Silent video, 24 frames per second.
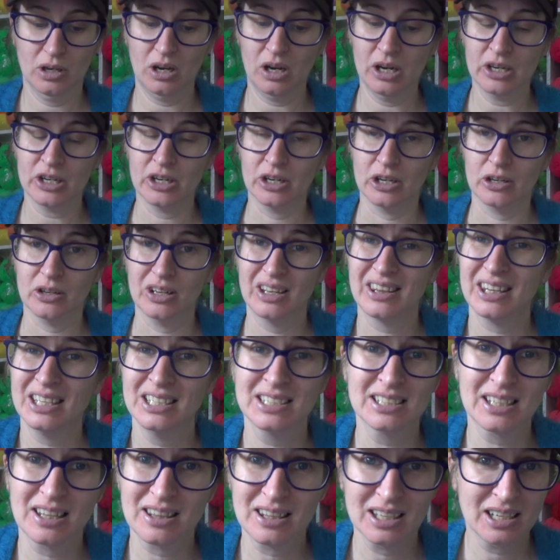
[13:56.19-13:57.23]
I don't know. Are
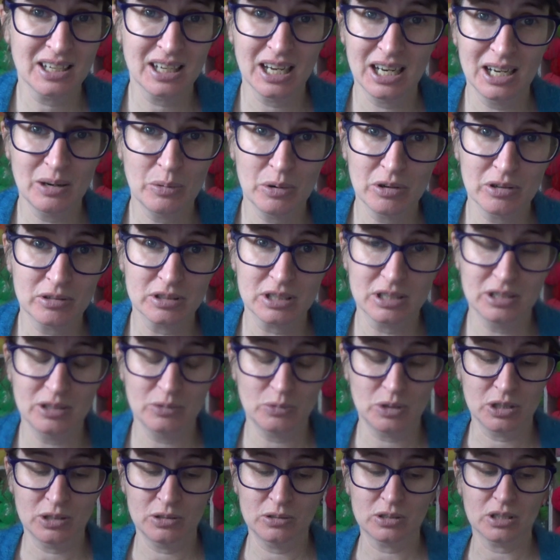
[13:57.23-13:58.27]
these a thing anywhere else in the
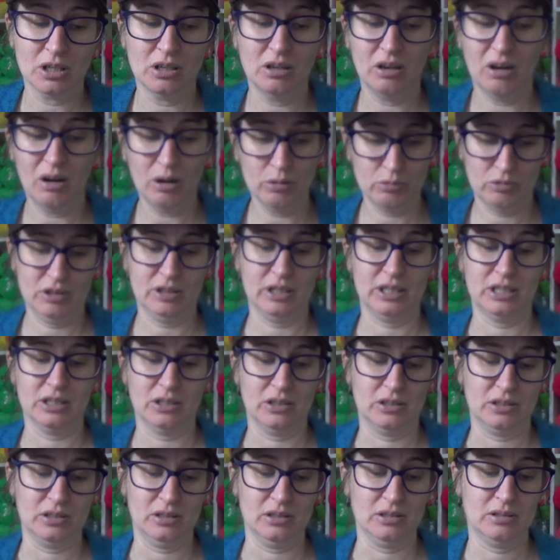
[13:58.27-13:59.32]
world? I really
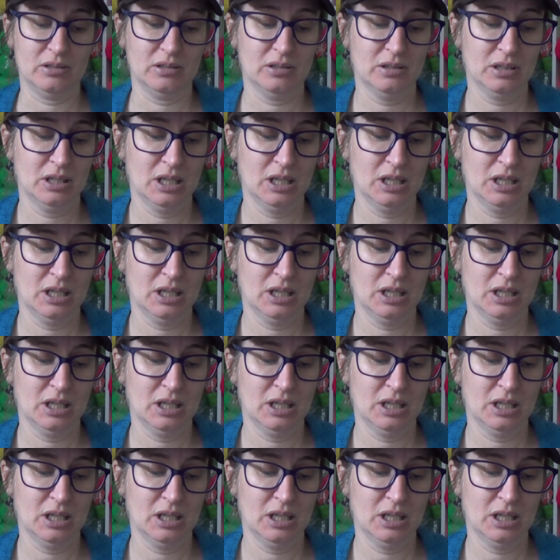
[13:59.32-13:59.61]
don't know.